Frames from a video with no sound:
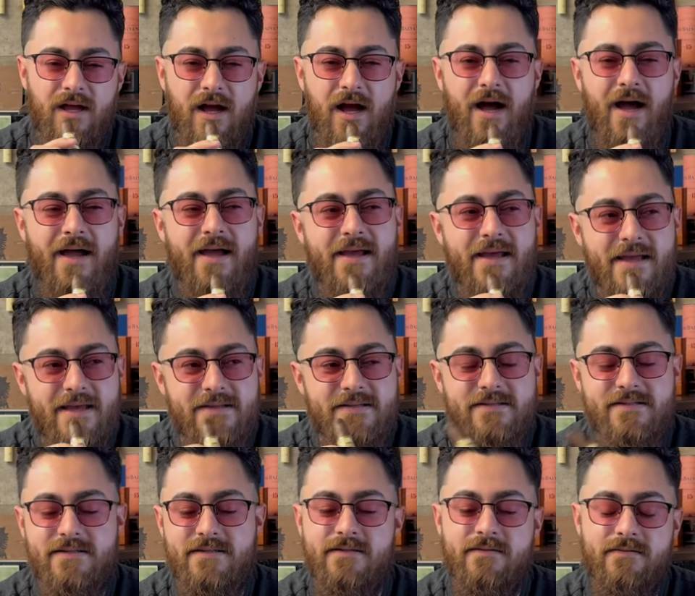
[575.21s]
A
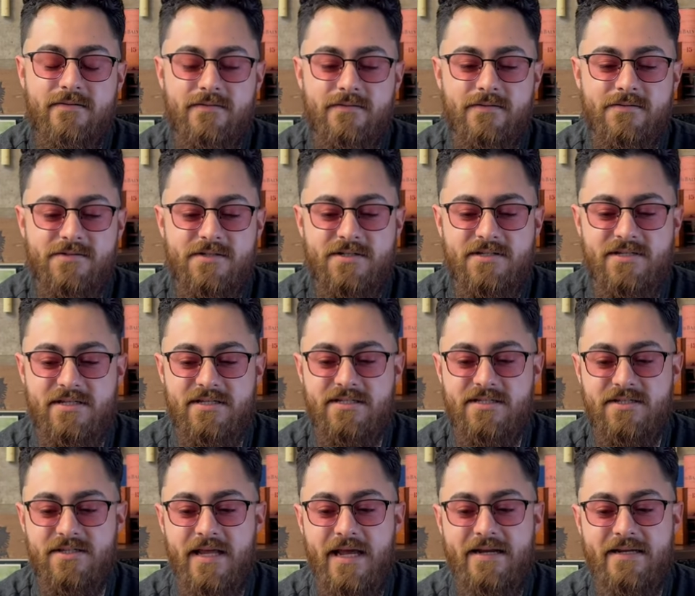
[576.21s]
hint, just the
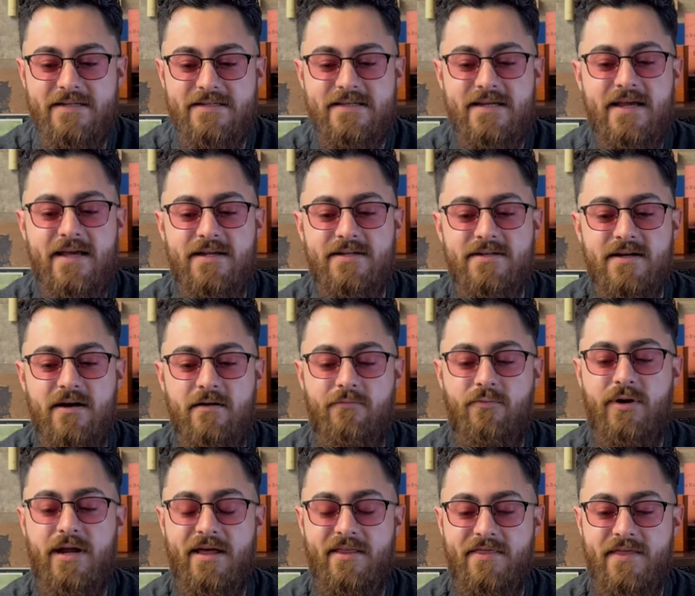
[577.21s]
slightest hint of
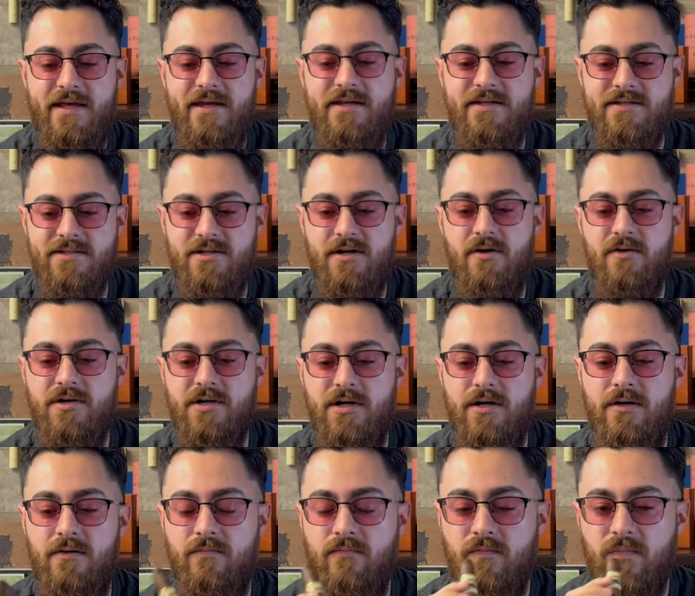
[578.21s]
what I think is
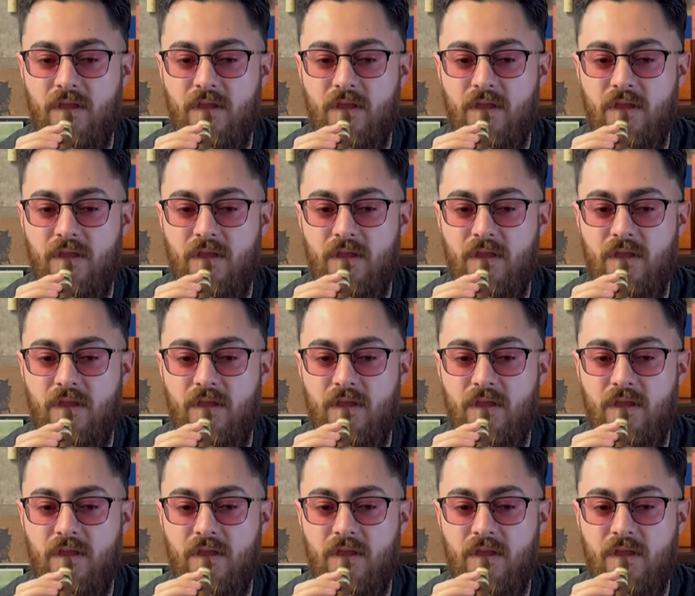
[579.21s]
cocoa.